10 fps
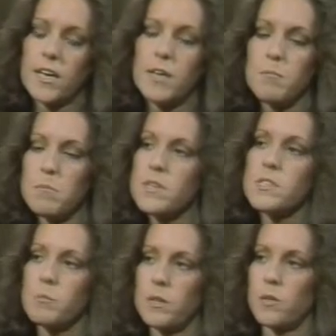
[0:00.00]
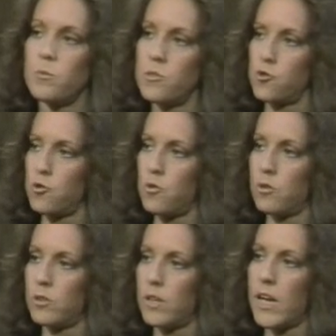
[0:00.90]
he missed being with
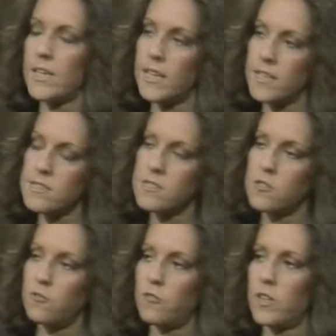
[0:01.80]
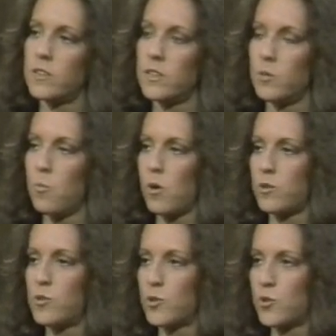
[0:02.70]
Sean, and yet he still felt that he
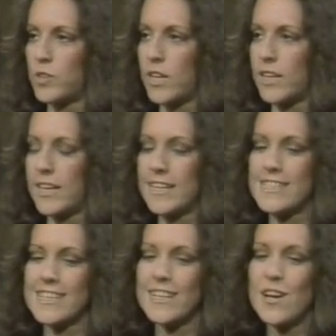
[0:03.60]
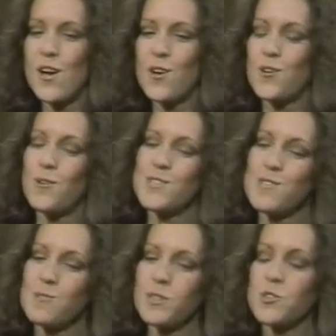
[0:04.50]
wanted to create. And he said, you know,
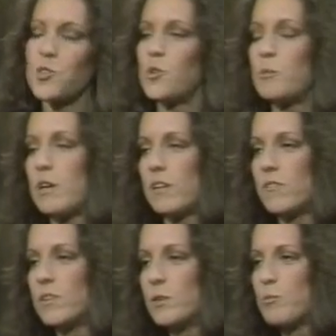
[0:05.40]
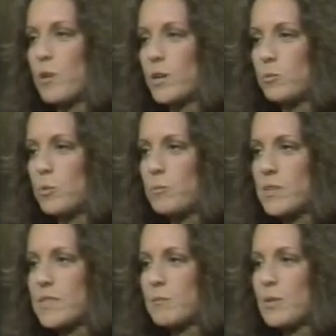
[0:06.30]
it's the real turnabout of the liberated
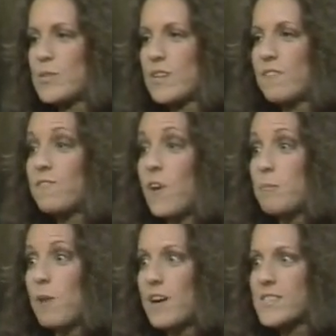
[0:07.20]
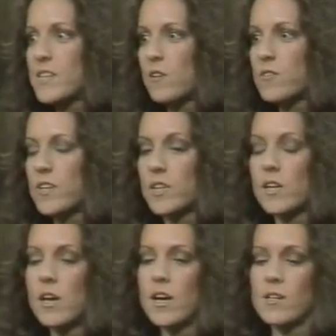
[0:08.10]
woman. He said, because I find myself
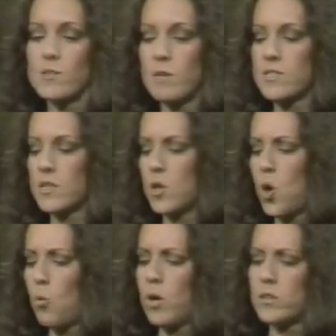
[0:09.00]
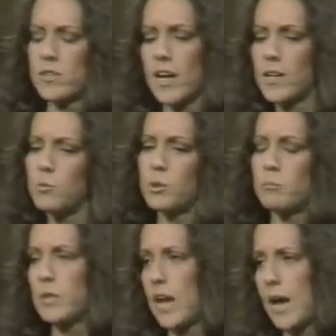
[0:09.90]
saying to my son, well, Daddy
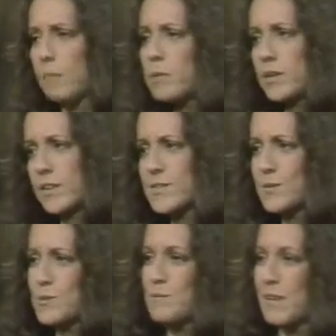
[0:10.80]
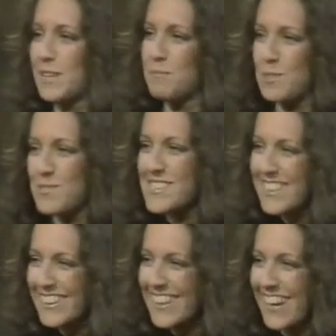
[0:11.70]
wouldn't be happy unless he was making
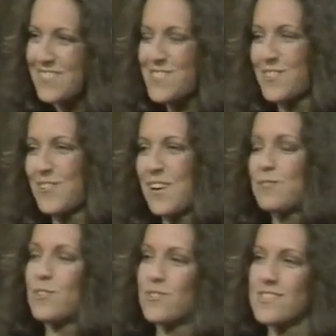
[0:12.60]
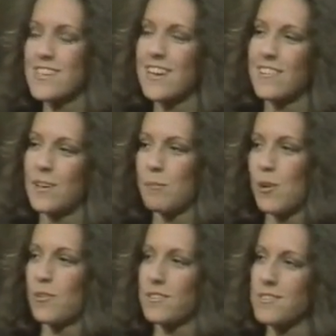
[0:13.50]
music now, so you have to understand that I'm
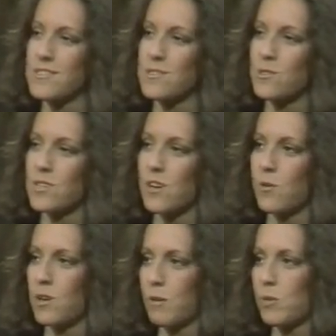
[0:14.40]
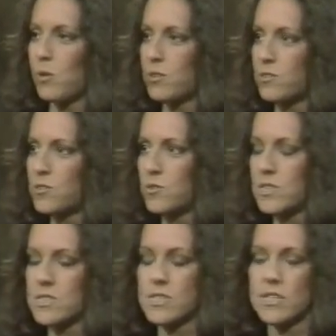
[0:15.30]
going to the studio and I'm going to do
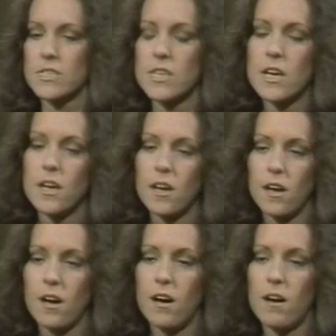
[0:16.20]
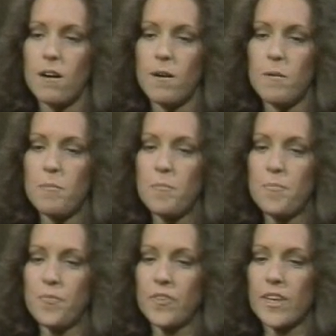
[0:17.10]
these things.
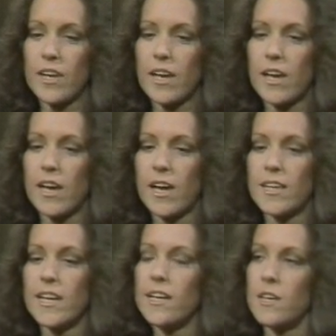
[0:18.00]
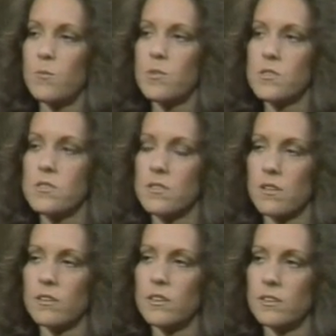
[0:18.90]
And yet he was
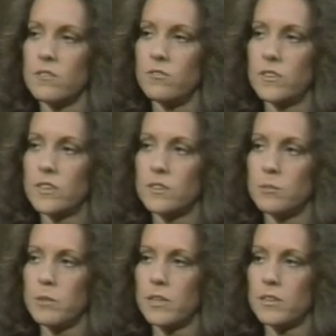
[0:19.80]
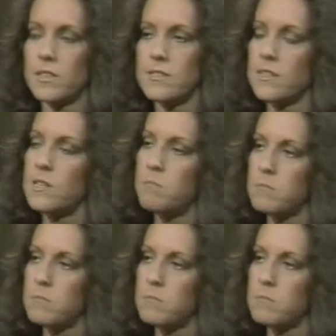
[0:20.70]
a little conflicted about it. He said he